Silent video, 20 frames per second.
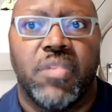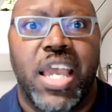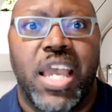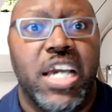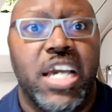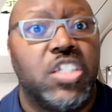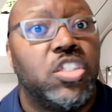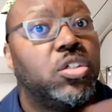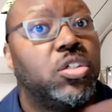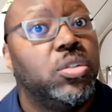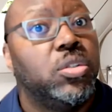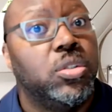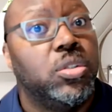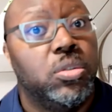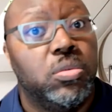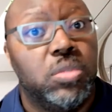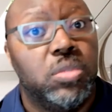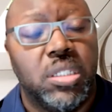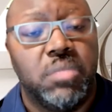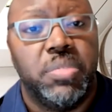
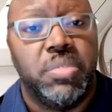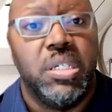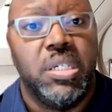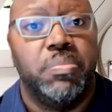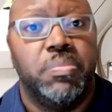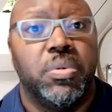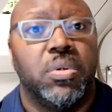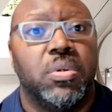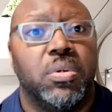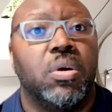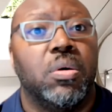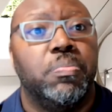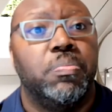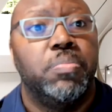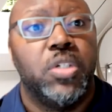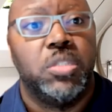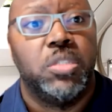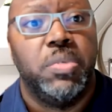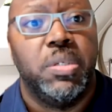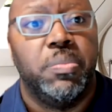excluded people or
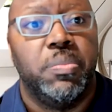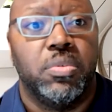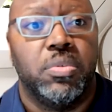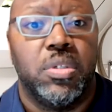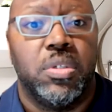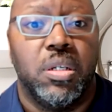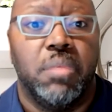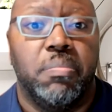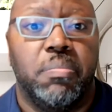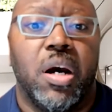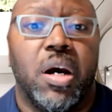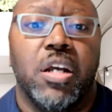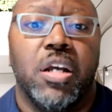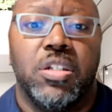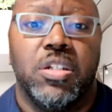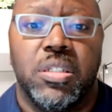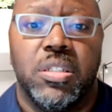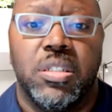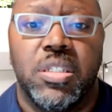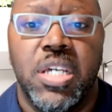pushed people to the
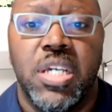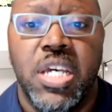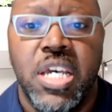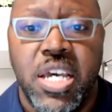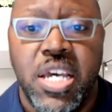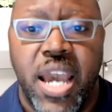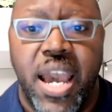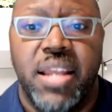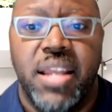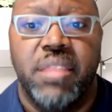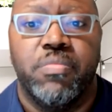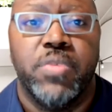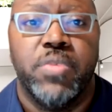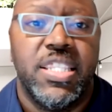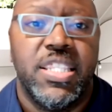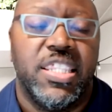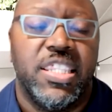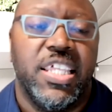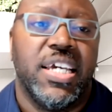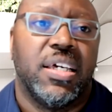margins, and
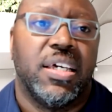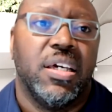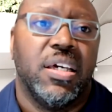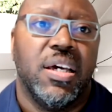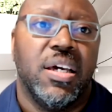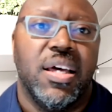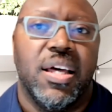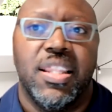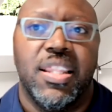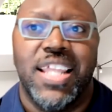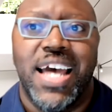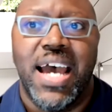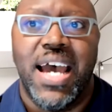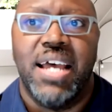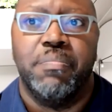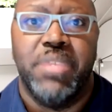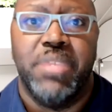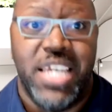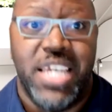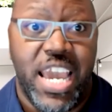rethink
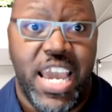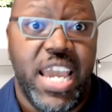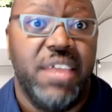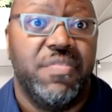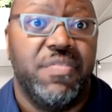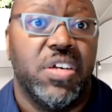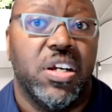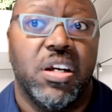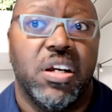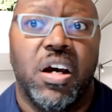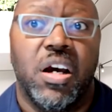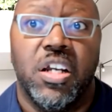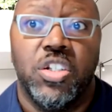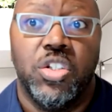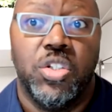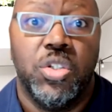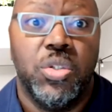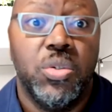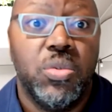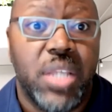that behavior,
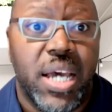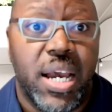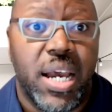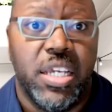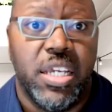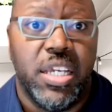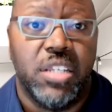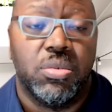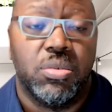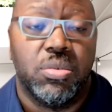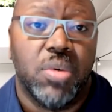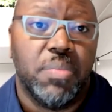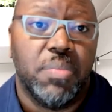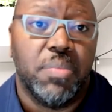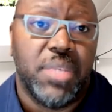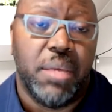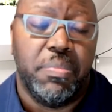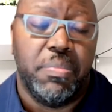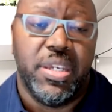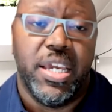undo that,
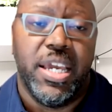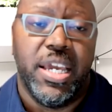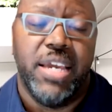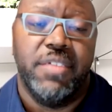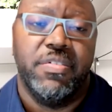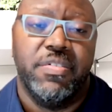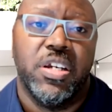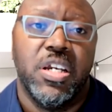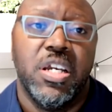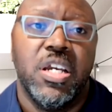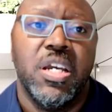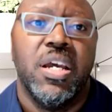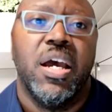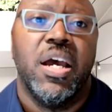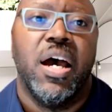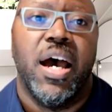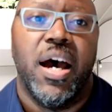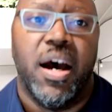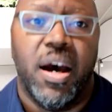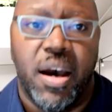interrupt that behavior,
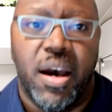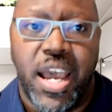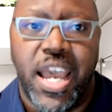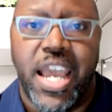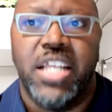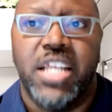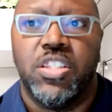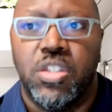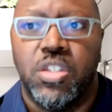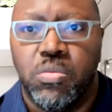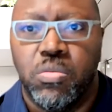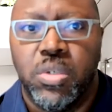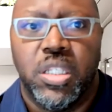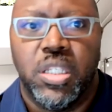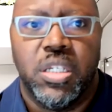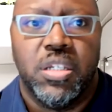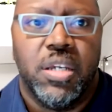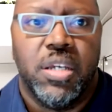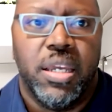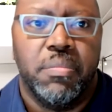and to
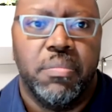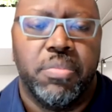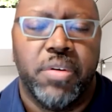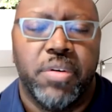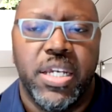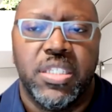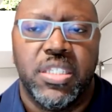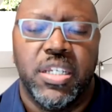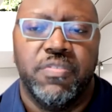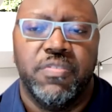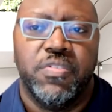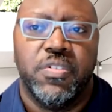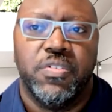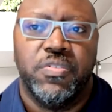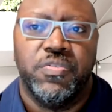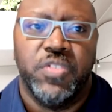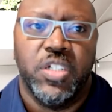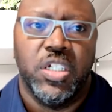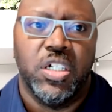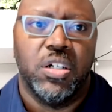really embrace and
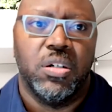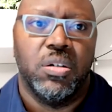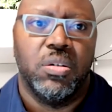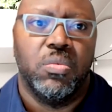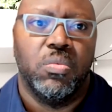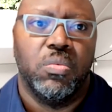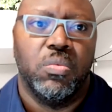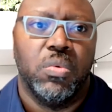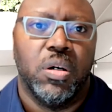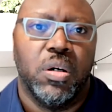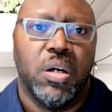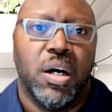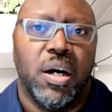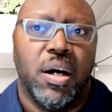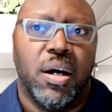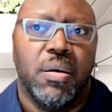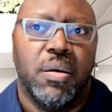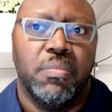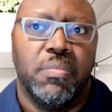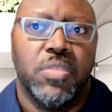fulfill
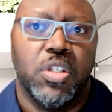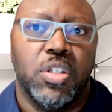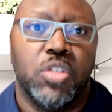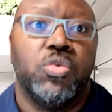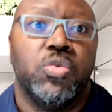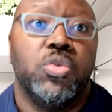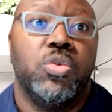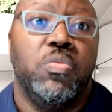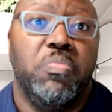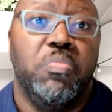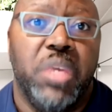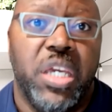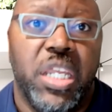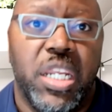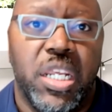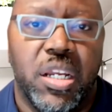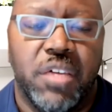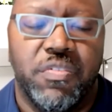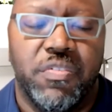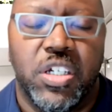the true
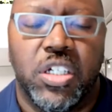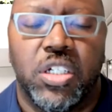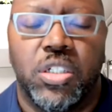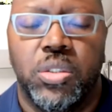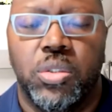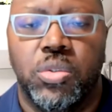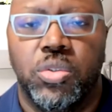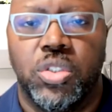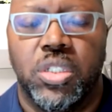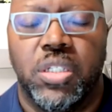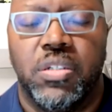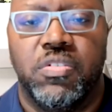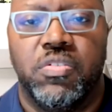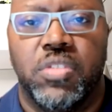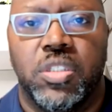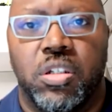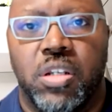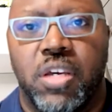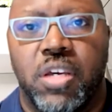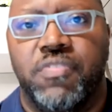meaning of inclusion
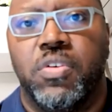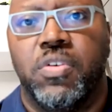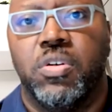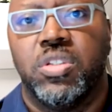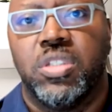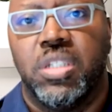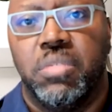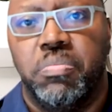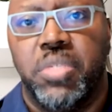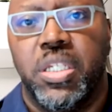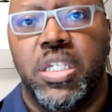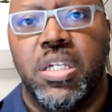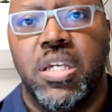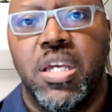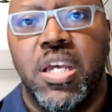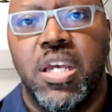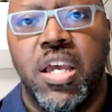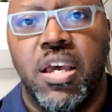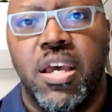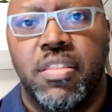so that folks can be
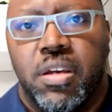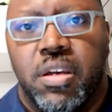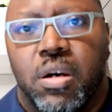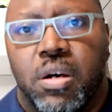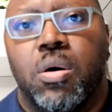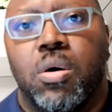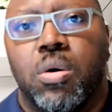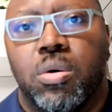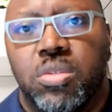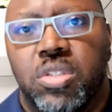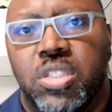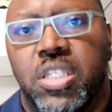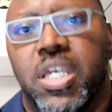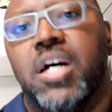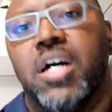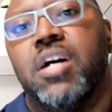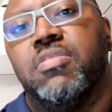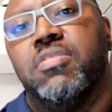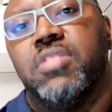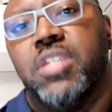their whole
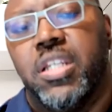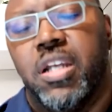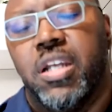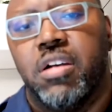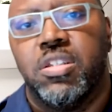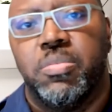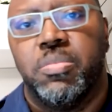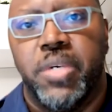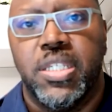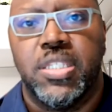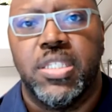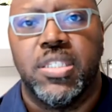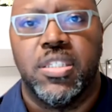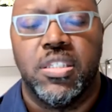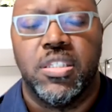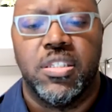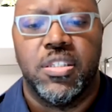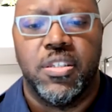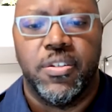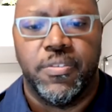selves in our spaces.